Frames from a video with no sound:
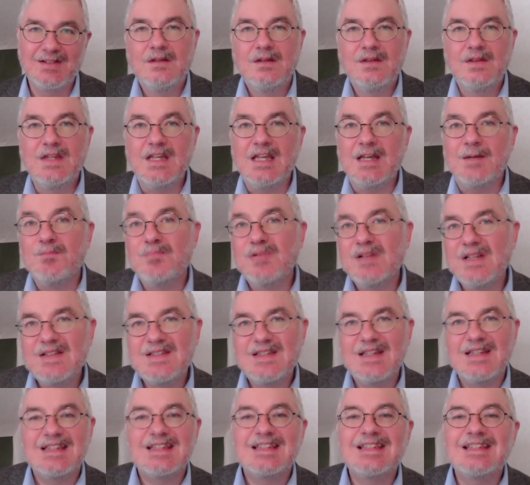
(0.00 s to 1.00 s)
The
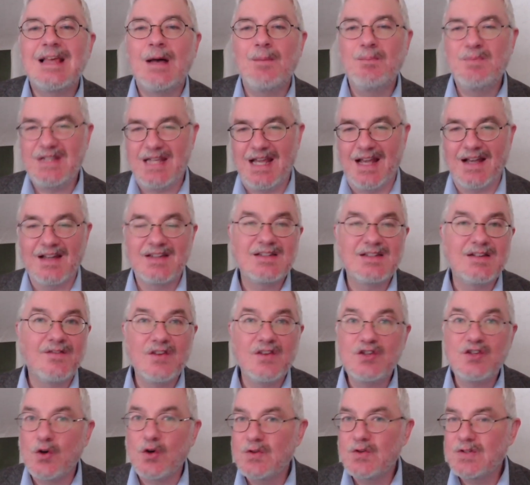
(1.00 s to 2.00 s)
implicit subtext of the
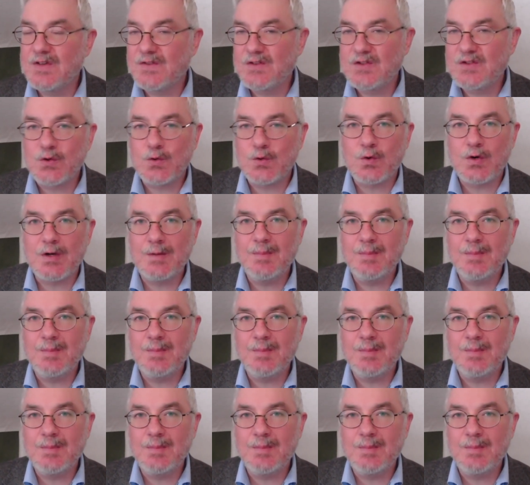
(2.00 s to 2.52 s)
Joseph story